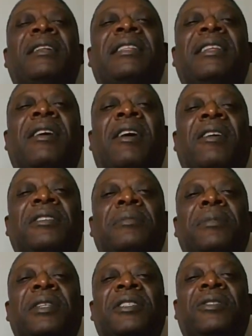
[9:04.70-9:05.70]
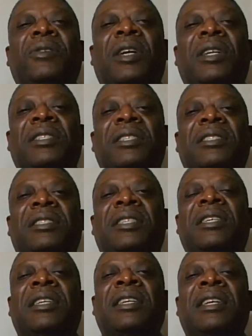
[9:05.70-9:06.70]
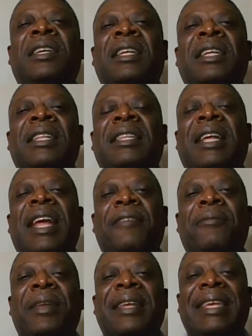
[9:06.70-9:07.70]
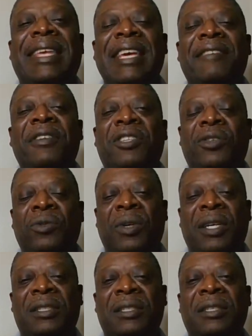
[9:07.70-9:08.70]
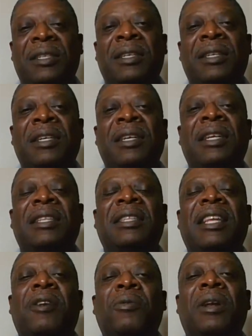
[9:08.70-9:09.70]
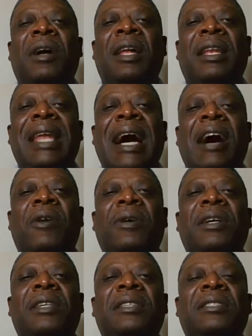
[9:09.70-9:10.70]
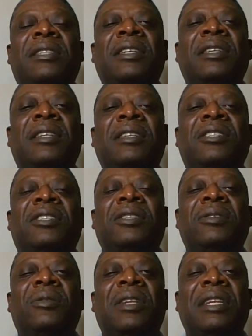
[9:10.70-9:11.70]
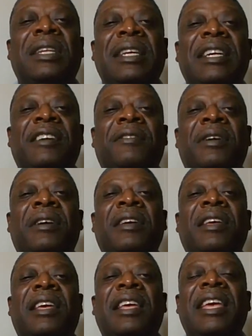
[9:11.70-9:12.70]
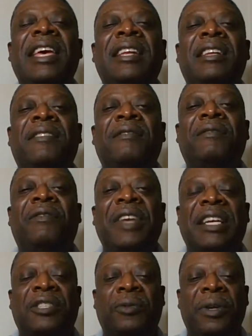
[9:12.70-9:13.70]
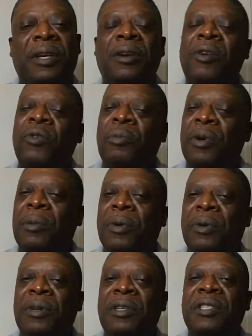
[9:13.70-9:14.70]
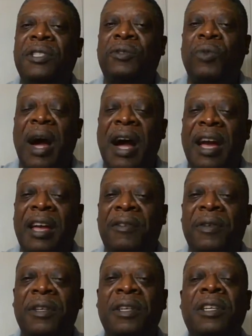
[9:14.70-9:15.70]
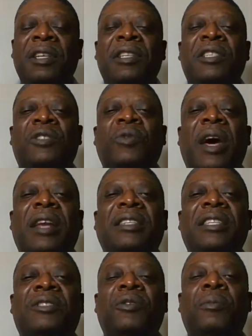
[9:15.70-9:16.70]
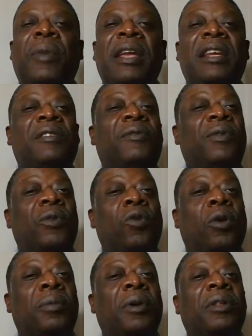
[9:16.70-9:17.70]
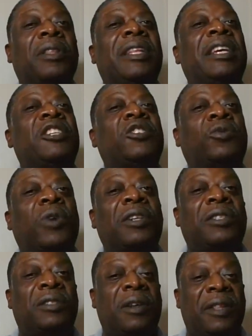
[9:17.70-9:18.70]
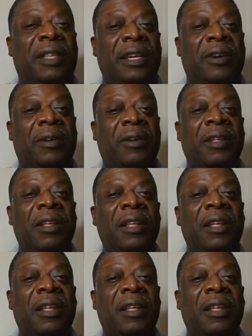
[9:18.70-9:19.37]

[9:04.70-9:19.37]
There are some instructions that have been given to us that will allow us to live in victory. Remember, strive. Strategies remain informed. The instructions are there.